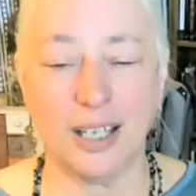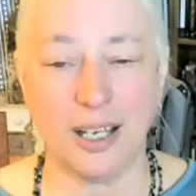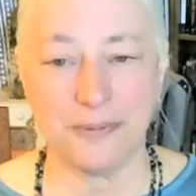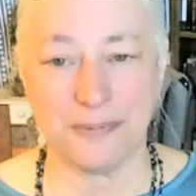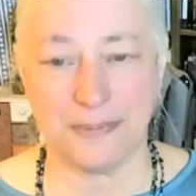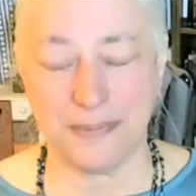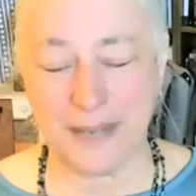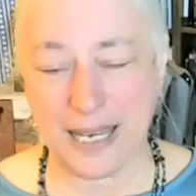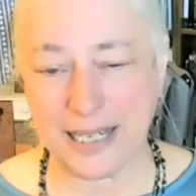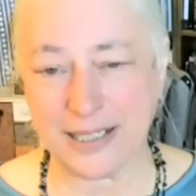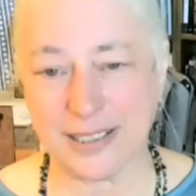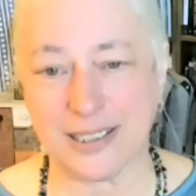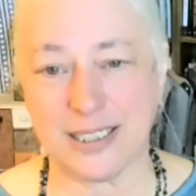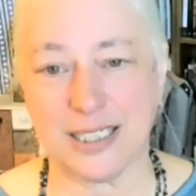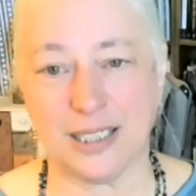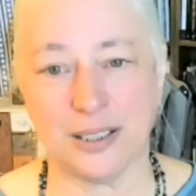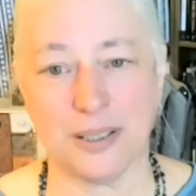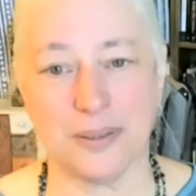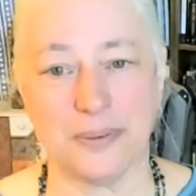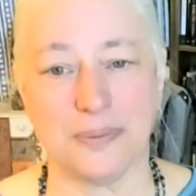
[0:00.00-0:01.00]

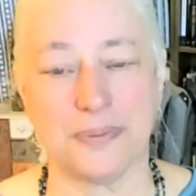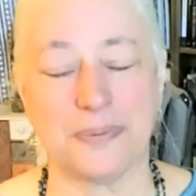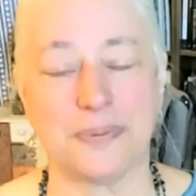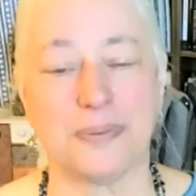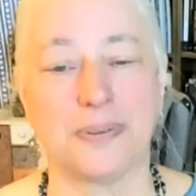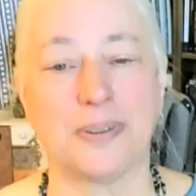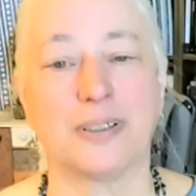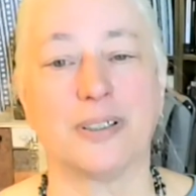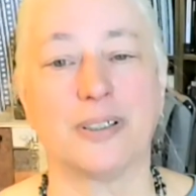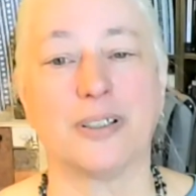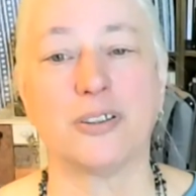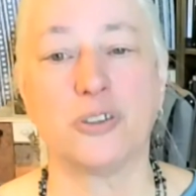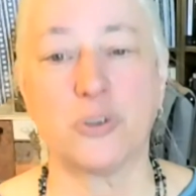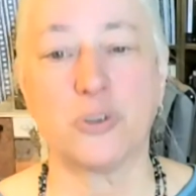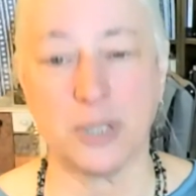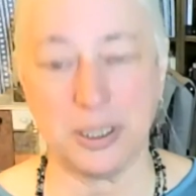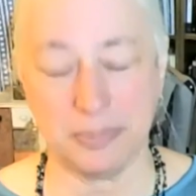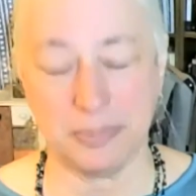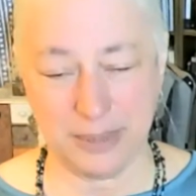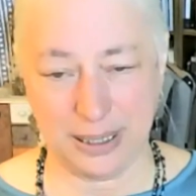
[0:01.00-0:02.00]
effective
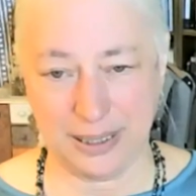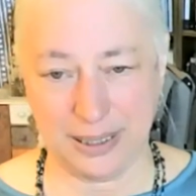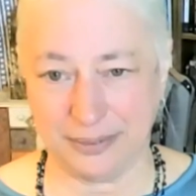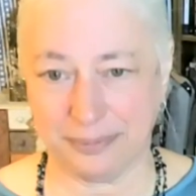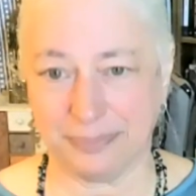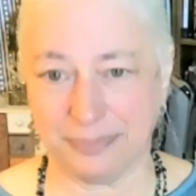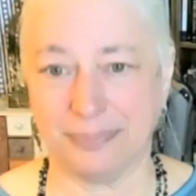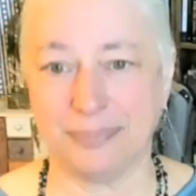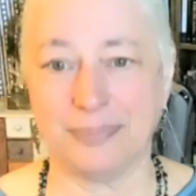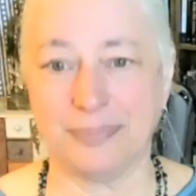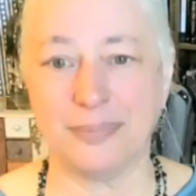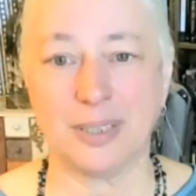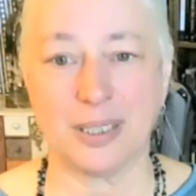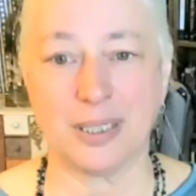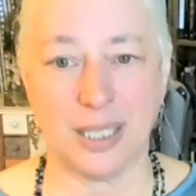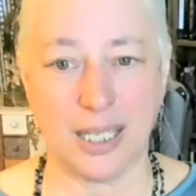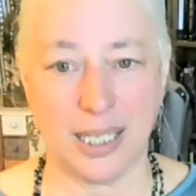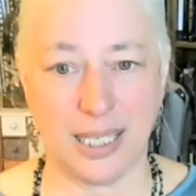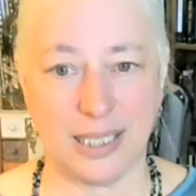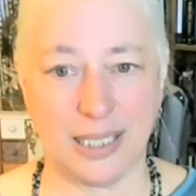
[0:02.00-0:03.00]
treatment.
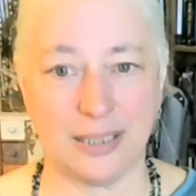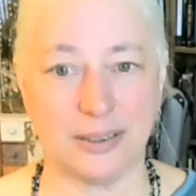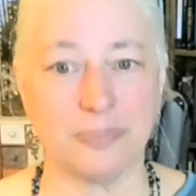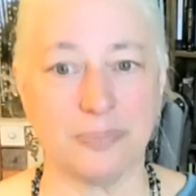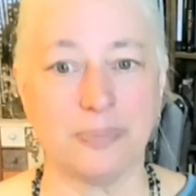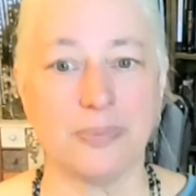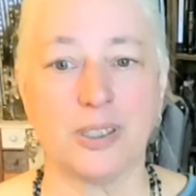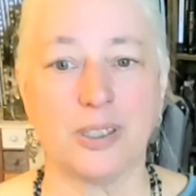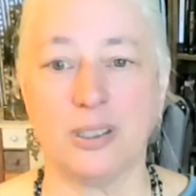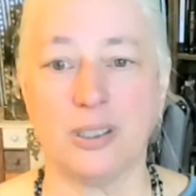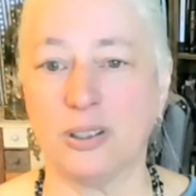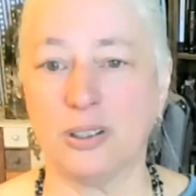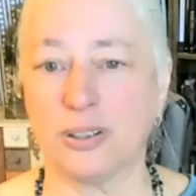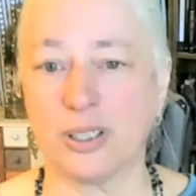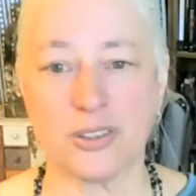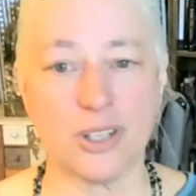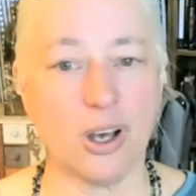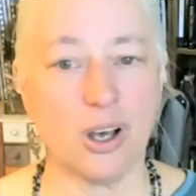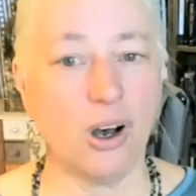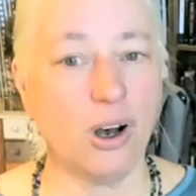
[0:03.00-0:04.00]
And,
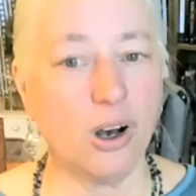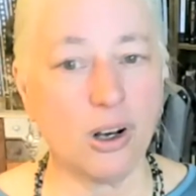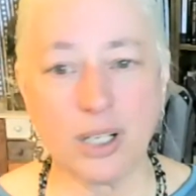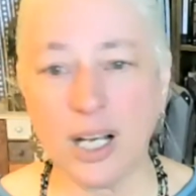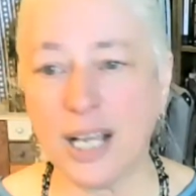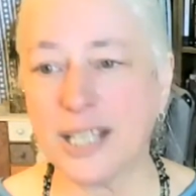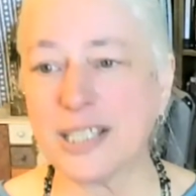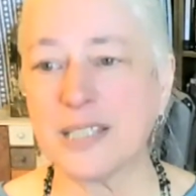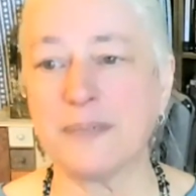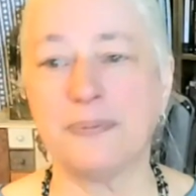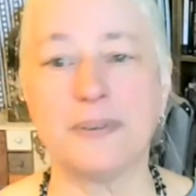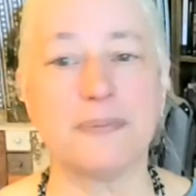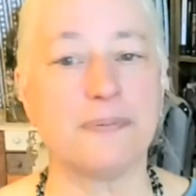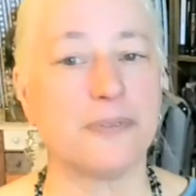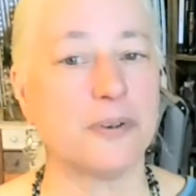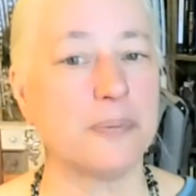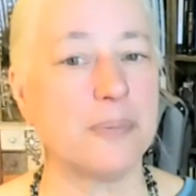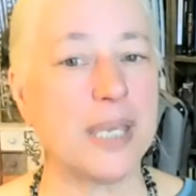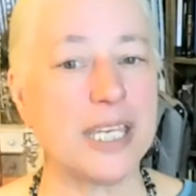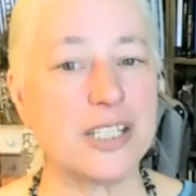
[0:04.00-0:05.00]
there's all kinds of
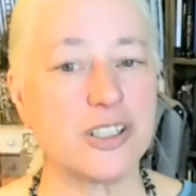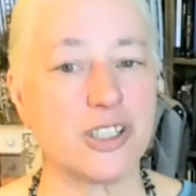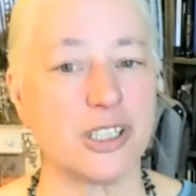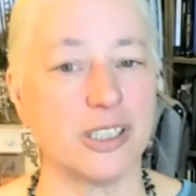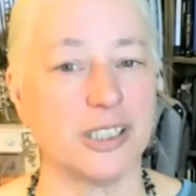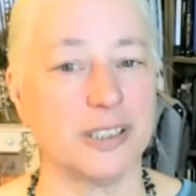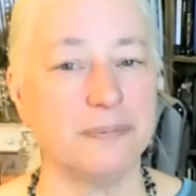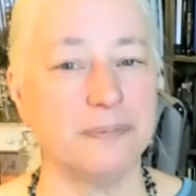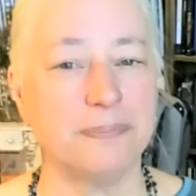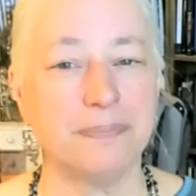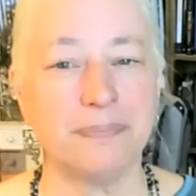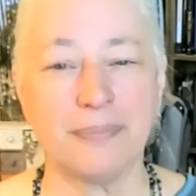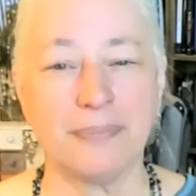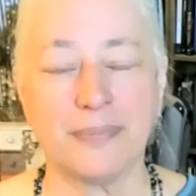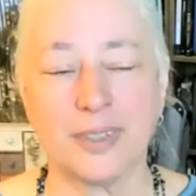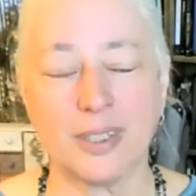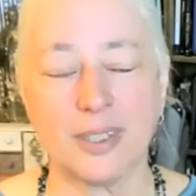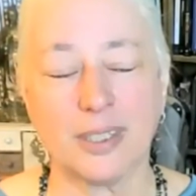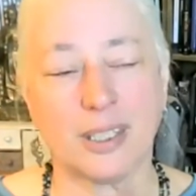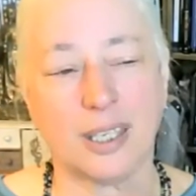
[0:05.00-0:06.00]
information,
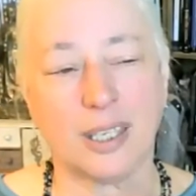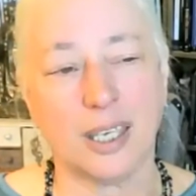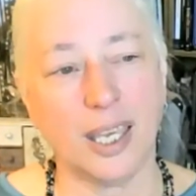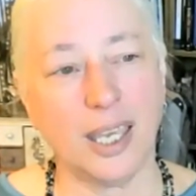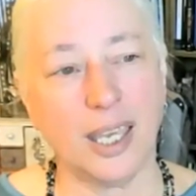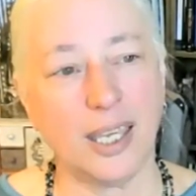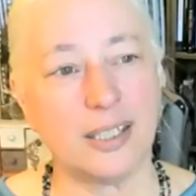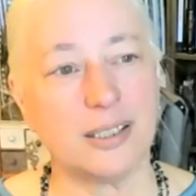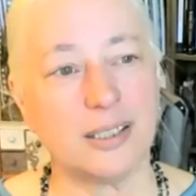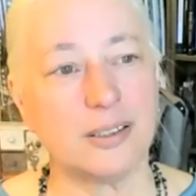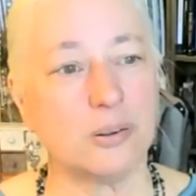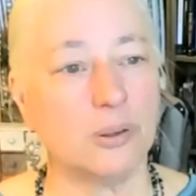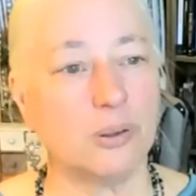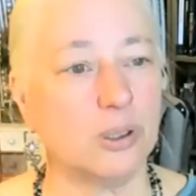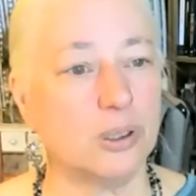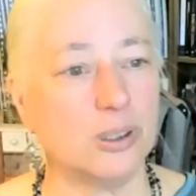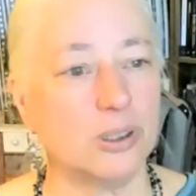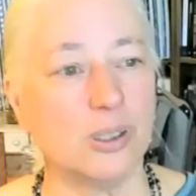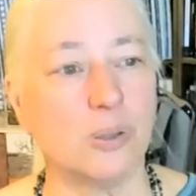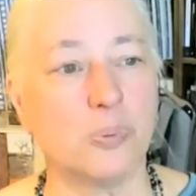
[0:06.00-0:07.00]
and,
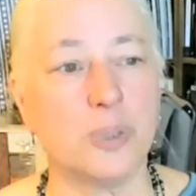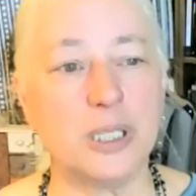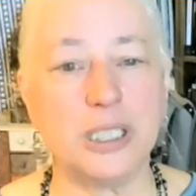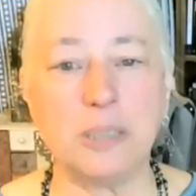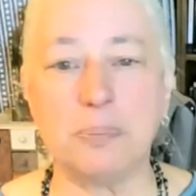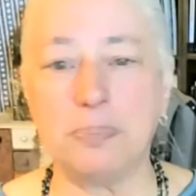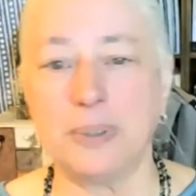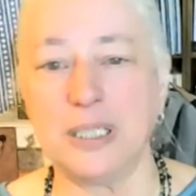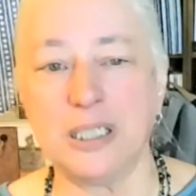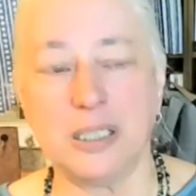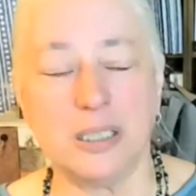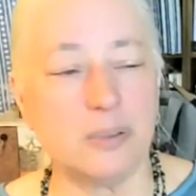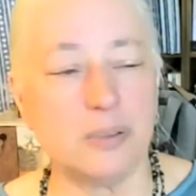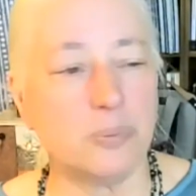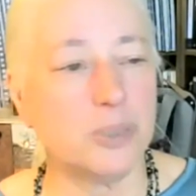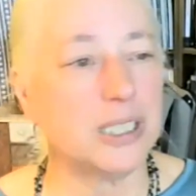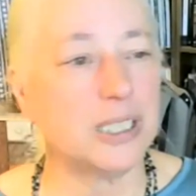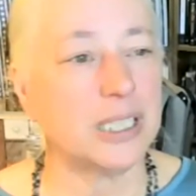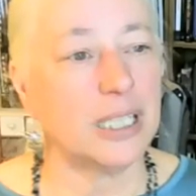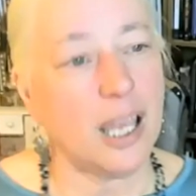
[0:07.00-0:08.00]
we
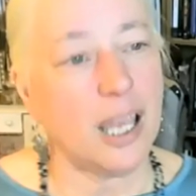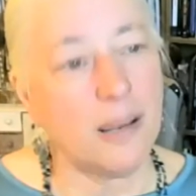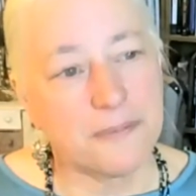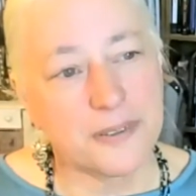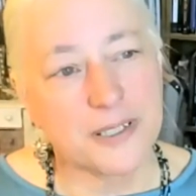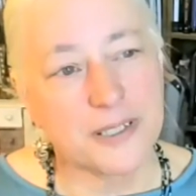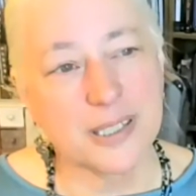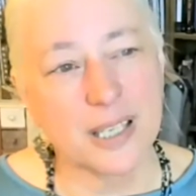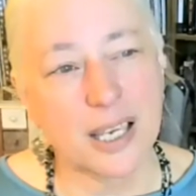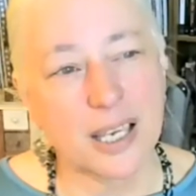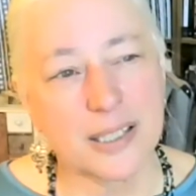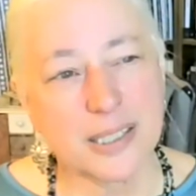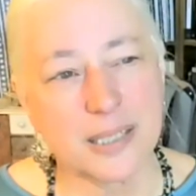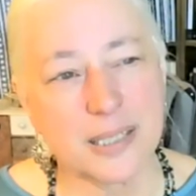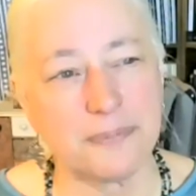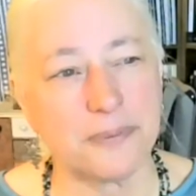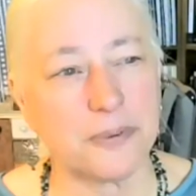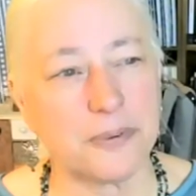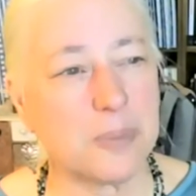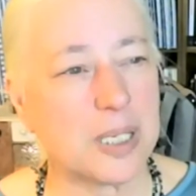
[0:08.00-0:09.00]
can emphasize
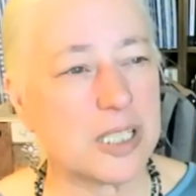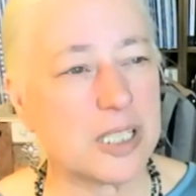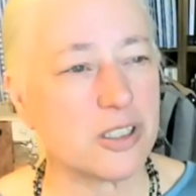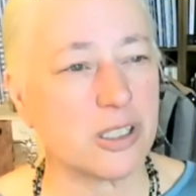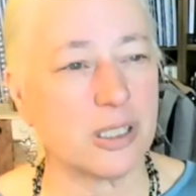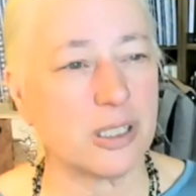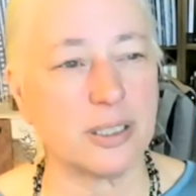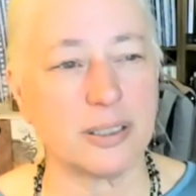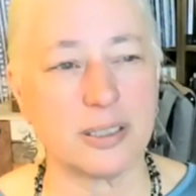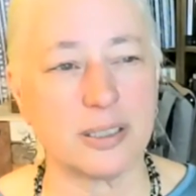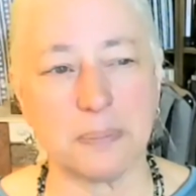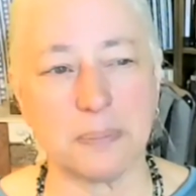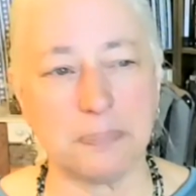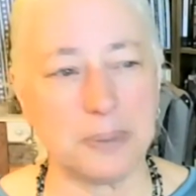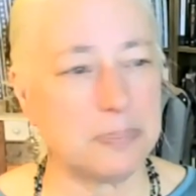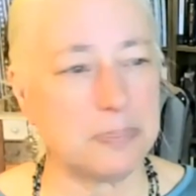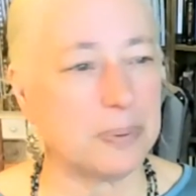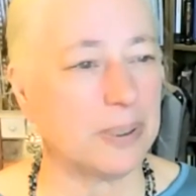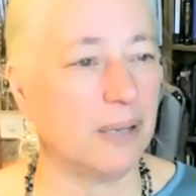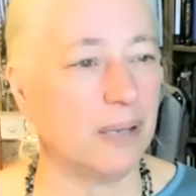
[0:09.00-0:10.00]
information. Some
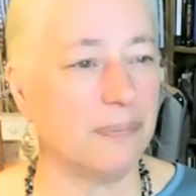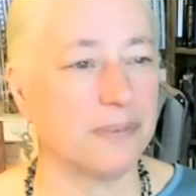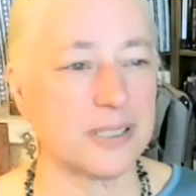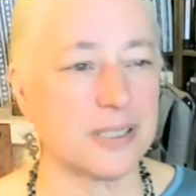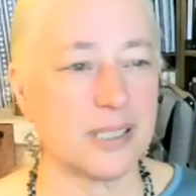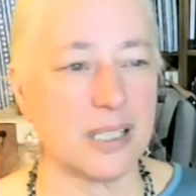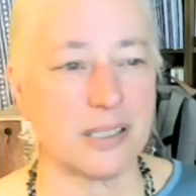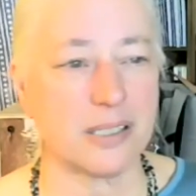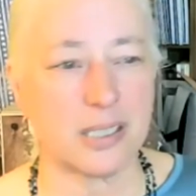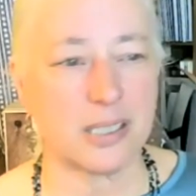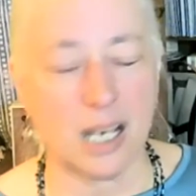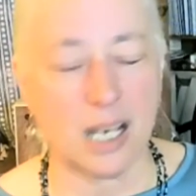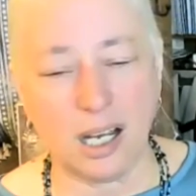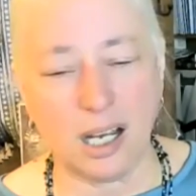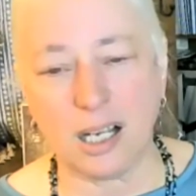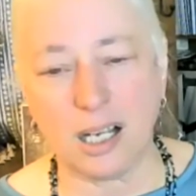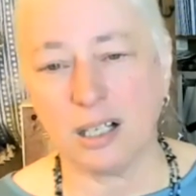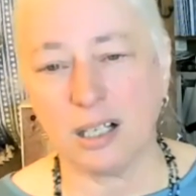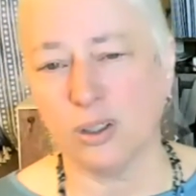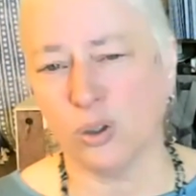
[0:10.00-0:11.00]
people emphasize
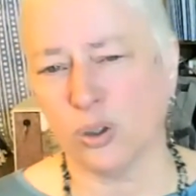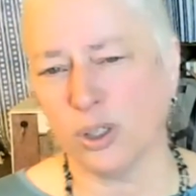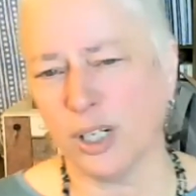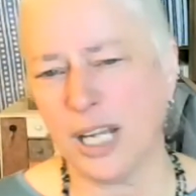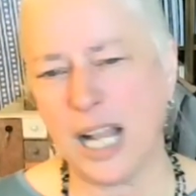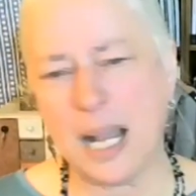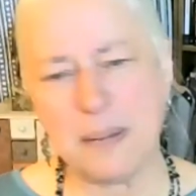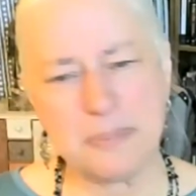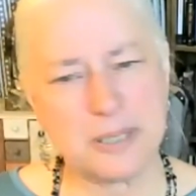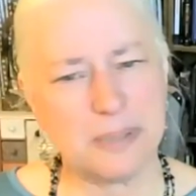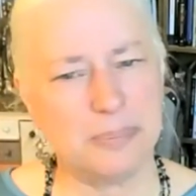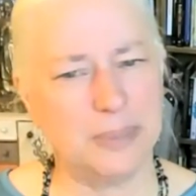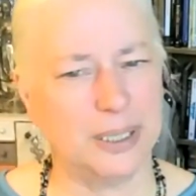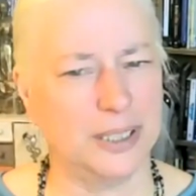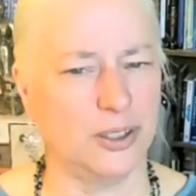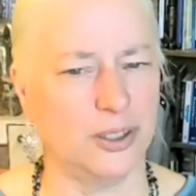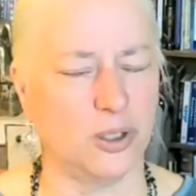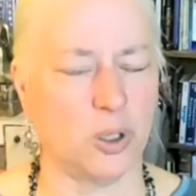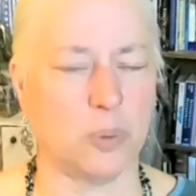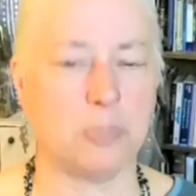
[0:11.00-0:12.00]
tongue or
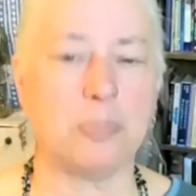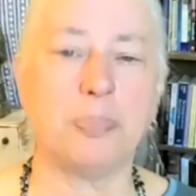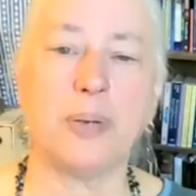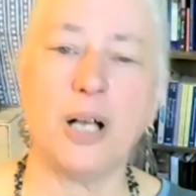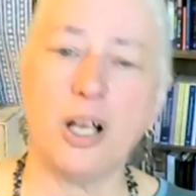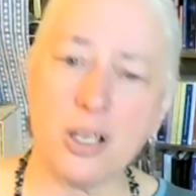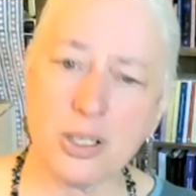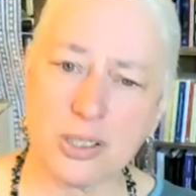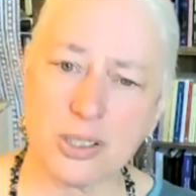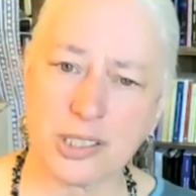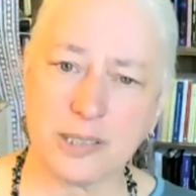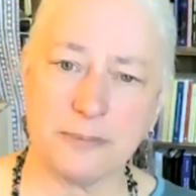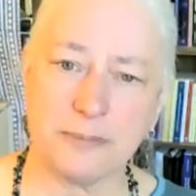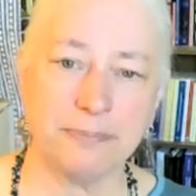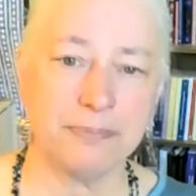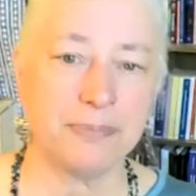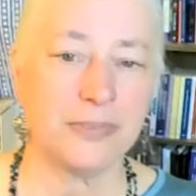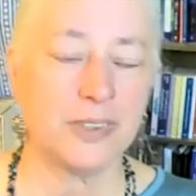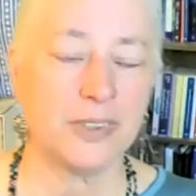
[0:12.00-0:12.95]
abdomen or pulse,